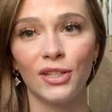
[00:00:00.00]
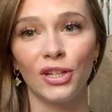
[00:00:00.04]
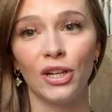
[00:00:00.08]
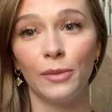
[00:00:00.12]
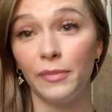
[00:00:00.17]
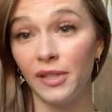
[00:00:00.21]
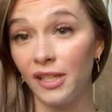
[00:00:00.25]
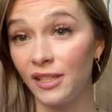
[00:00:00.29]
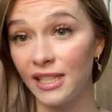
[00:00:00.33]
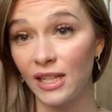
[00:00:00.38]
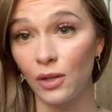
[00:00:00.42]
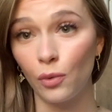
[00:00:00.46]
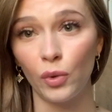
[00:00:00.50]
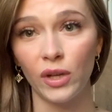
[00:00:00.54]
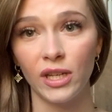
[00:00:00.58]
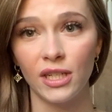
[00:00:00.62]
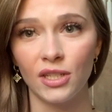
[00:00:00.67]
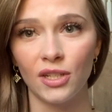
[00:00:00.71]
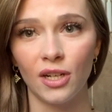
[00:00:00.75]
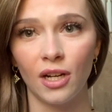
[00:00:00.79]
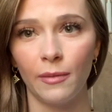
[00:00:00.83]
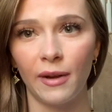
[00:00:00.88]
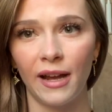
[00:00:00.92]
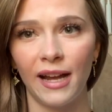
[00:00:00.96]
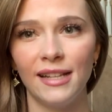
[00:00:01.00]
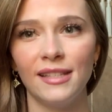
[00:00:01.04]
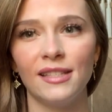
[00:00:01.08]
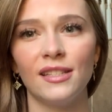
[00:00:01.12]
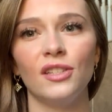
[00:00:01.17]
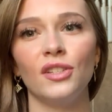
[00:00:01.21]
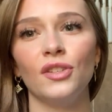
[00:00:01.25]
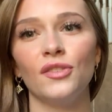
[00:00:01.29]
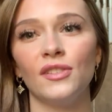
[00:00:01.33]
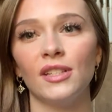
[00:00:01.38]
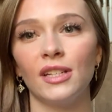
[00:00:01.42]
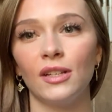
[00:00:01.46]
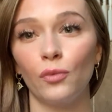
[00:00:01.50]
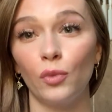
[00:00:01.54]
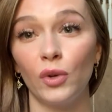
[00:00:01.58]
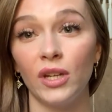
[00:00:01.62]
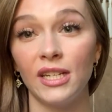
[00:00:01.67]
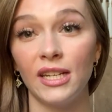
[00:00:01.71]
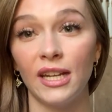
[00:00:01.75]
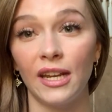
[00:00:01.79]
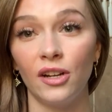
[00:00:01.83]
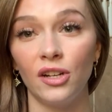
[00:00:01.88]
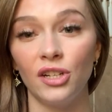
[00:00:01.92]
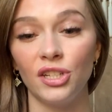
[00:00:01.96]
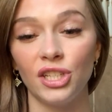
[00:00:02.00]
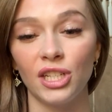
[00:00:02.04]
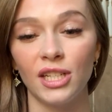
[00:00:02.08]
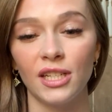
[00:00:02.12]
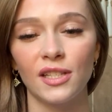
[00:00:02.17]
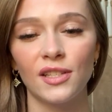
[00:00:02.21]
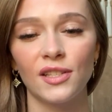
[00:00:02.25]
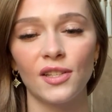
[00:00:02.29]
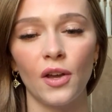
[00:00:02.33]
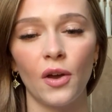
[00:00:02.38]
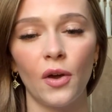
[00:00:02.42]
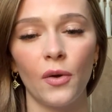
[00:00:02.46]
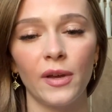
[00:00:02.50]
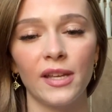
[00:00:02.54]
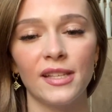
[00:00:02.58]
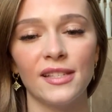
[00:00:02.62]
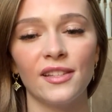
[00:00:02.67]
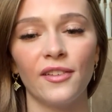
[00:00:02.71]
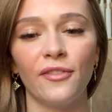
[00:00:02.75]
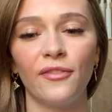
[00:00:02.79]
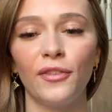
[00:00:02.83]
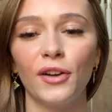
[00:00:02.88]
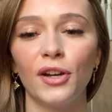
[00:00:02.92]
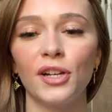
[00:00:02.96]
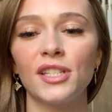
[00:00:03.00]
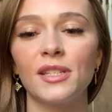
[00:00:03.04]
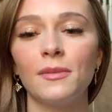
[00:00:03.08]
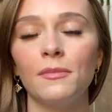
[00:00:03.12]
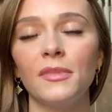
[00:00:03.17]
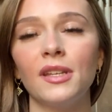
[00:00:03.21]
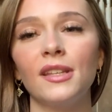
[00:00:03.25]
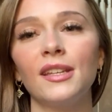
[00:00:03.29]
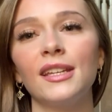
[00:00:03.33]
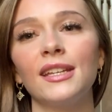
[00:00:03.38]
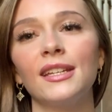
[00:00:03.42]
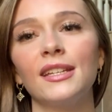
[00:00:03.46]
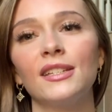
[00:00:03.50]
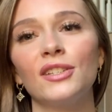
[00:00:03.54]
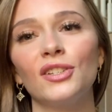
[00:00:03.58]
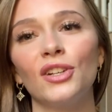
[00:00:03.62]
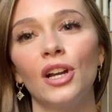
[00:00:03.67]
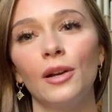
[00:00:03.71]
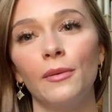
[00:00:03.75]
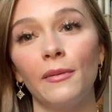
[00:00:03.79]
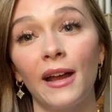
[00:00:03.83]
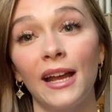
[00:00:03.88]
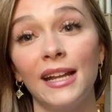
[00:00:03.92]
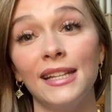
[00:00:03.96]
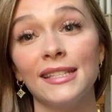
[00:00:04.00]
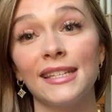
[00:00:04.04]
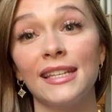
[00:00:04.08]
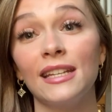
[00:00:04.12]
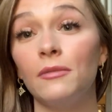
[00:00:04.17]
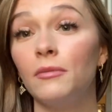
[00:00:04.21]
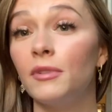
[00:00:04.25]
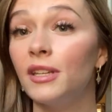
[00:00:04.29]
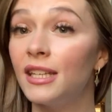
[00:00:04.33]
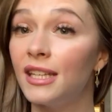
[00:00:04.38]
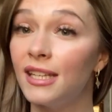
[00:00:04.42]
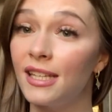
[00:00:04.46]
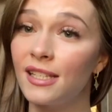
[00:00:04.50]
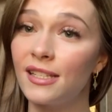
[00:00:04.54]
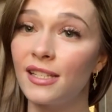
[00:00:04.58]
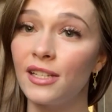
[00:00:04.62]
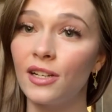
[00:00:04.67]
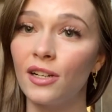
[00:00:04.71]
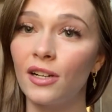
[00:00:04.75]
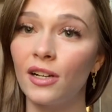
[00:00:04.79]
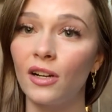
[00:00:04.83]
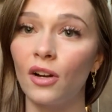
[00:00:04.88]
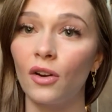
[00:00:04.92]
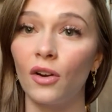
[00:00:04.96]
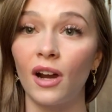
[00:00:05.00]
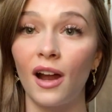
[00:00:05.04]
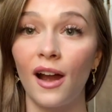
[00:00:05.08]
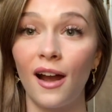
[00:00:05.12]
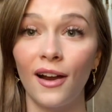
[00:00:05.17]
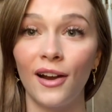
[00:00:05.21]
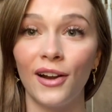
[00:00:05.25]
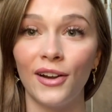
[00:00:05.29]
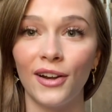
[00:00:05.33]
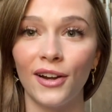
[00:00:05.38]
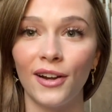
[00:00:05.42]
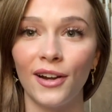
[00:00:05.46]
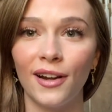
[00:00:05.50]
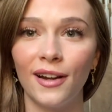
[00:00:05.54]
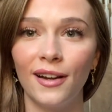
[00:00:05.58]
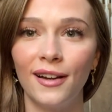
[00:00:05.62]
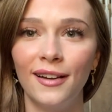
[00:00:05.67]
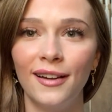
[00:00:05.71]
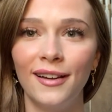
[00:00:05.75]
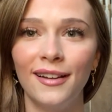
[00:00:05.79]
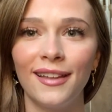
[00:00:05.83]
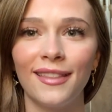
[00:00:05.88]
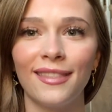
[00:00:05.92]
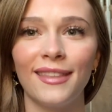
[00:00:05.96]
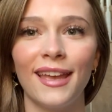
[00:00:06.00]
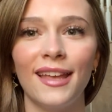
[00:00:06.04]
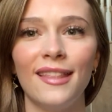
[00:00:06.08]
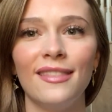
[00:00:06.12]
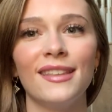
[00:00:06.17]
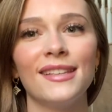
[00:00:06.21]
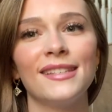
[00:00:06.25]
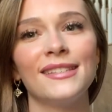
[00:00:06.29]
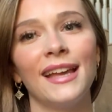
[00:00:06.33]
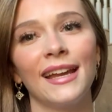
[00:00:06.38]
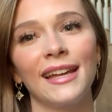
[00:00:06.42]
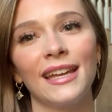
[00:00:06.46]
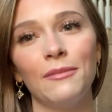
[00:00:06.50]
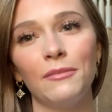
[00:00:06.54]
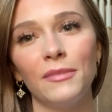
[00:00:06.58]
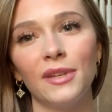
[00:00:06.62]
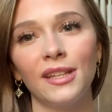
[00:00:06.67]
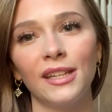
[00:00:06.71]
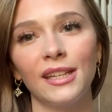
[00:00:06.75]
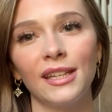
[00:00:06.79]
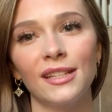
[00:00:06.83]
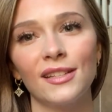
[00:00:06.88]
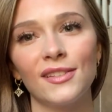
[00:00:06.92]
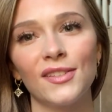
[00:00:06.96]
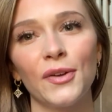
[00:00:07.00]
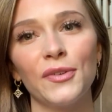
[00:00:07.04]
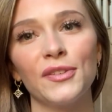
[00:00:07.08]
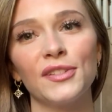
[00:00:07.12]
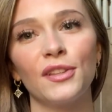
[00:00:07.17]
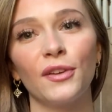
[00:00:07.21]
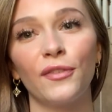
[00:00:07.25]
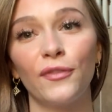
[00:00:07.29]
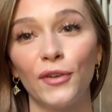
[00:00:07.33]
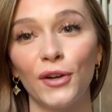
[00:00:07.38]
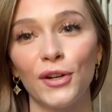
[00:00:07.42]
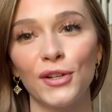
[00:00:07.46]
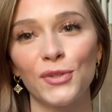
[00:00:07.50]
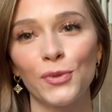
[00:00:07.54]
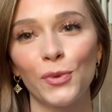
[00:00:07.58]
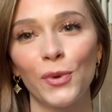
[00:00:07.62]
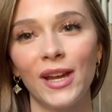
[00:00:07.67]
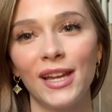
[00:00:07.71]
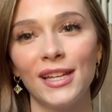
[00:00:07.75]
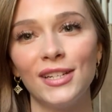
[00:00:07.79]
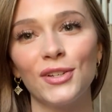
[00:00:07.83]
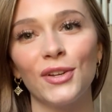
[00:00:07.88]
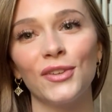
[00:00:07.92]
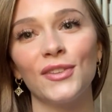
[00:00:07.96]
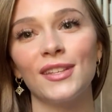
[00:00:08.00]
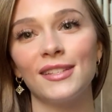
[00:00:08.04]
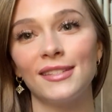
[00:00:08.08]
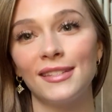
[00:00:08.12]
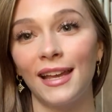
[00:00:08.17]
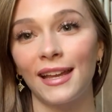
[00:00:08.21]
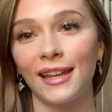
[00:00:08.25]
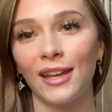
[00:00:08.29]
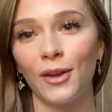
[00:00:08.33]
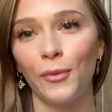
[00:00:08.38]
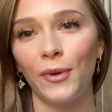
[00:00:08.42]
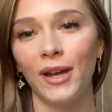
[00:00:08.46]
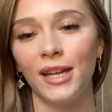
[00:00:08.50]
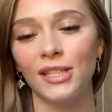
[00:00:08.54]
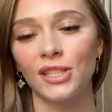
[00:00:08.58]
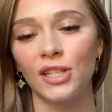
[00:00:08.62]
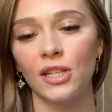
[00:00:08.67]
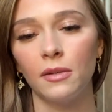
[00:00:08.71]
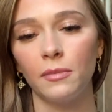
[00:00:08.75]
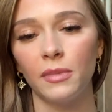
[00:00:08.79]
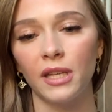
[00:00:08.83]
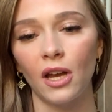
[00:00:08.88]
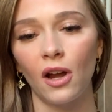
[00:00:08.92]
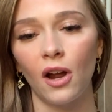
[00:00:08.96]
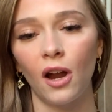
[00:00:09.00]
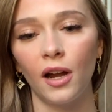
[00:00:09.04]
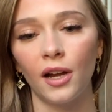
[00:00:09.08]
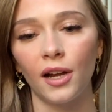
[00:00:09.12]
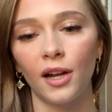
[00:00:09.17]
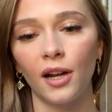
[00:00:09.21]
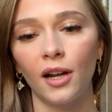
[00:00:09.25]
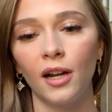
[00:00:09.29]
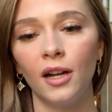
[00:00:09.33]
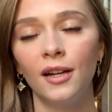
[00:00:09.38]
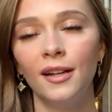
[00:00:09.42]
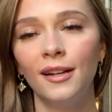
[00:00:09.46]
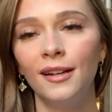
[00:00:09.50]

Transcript: building wind turbines and using wind energy. So is the first million turbines going to be easier or harder than the second million? So is the first wedge or the second wedge going to be harder?